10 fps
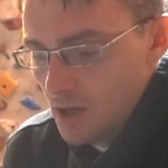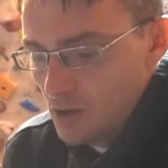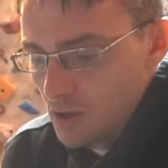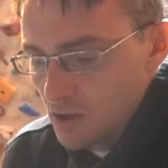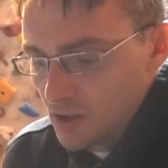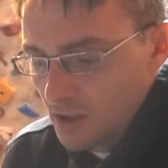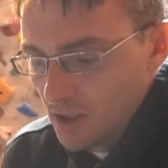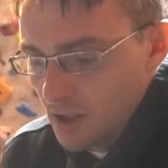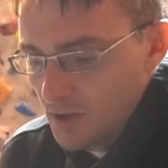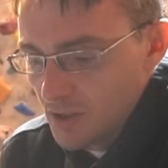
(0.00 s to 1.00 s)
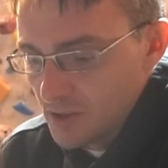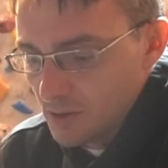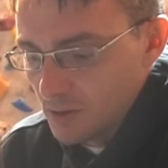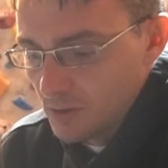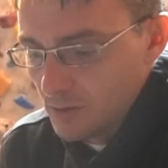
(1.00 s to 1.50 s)
you can just click on this
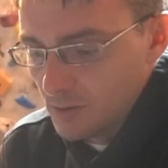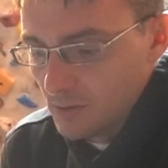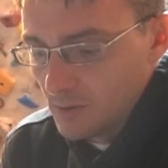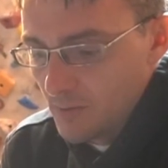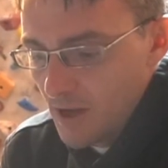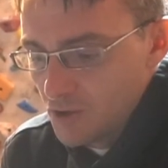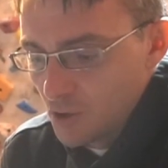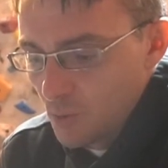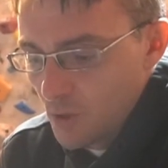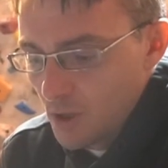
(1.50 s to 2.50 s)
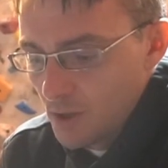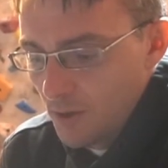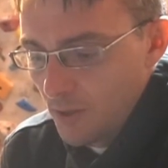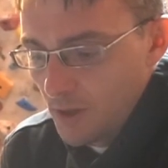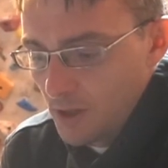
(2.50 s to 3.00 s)
little magic wand
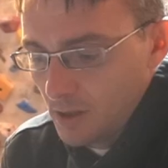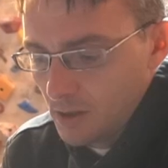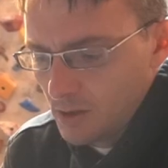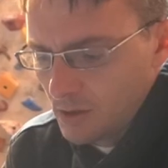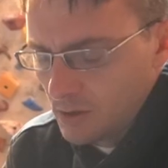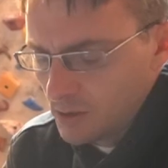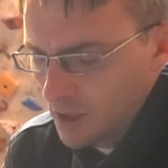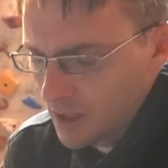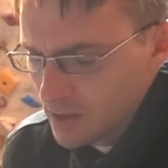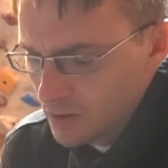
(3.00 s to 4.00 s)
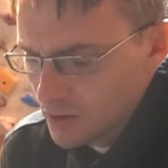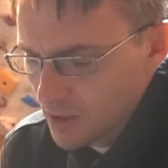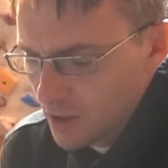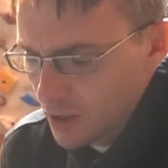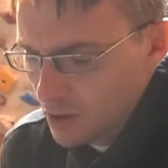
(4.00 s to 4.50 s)
thing, or I guess it looks
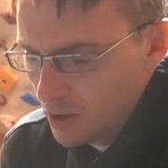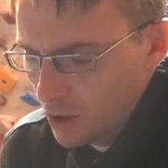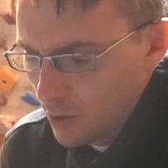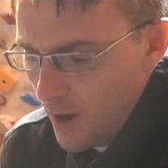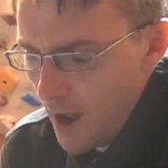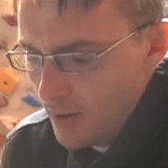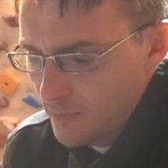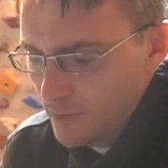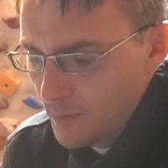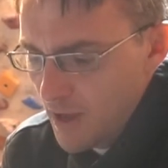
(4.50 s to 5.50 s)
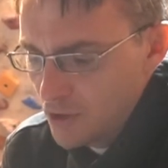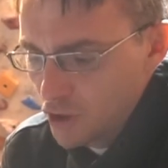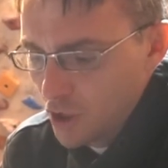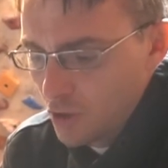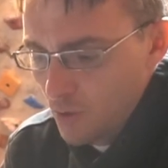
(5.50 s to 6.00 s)
like a graph, a magic
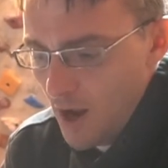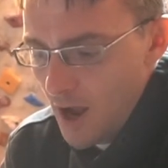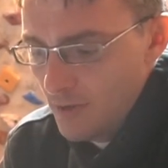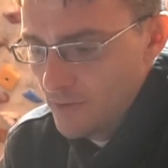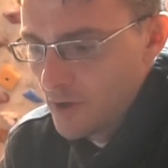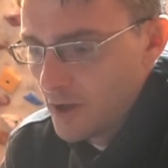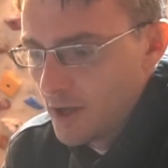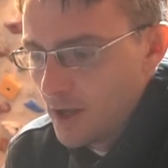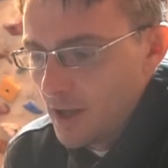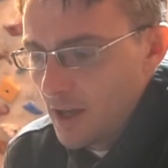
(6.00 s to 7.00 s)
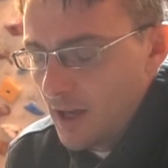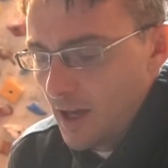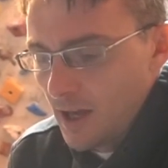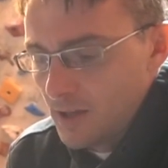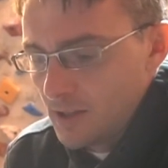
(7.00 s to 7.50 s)
graph,
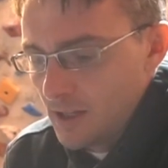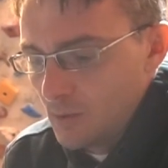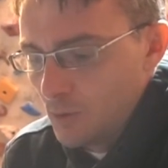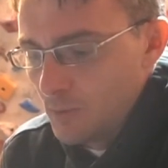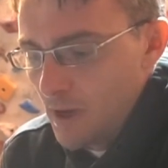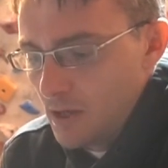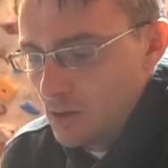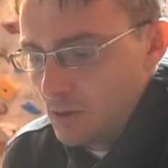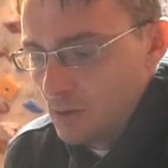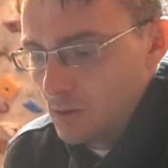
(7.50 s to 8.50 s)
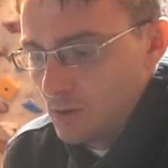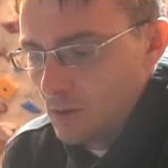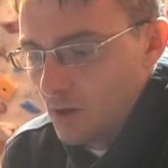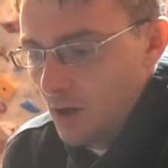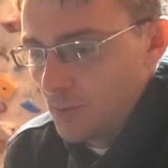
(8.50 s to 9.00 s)
and it will make you
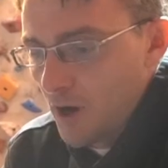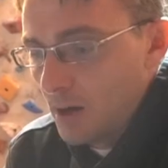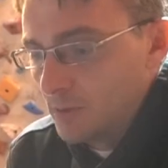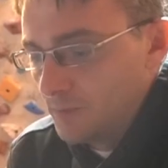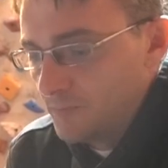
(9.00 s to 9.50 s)
a problem.